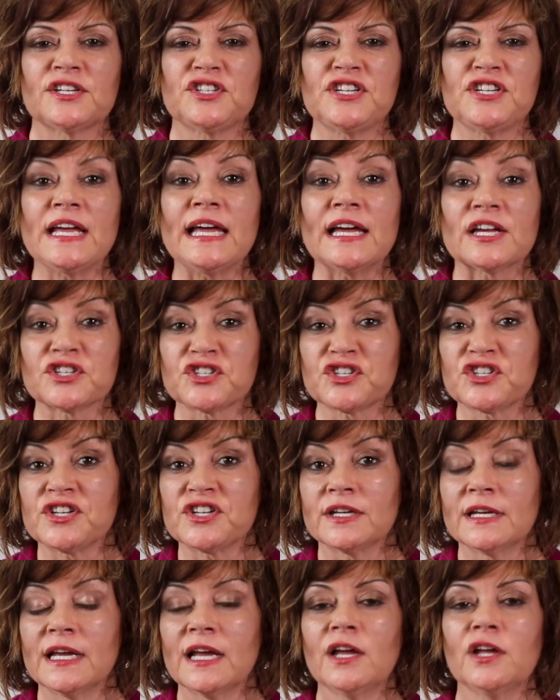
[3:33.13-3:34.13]

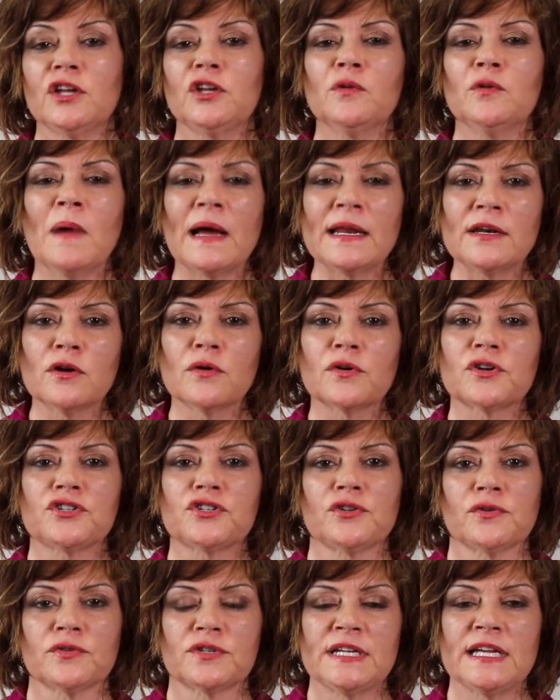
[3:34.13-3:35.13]
test, you might
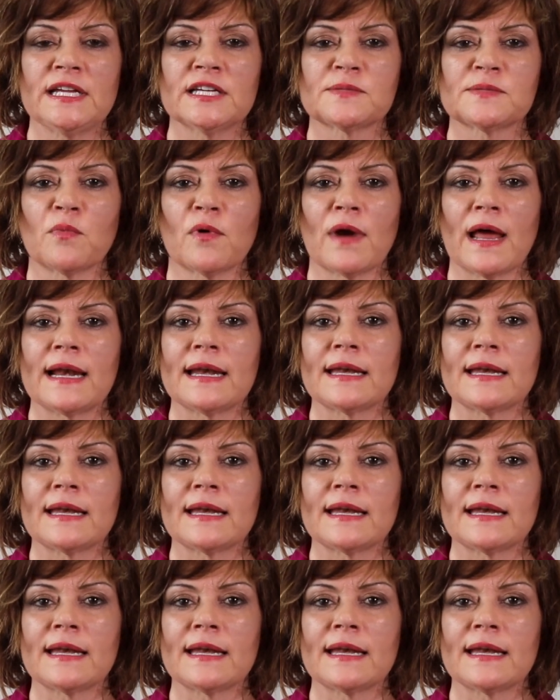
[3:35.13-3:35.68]
notice your T is more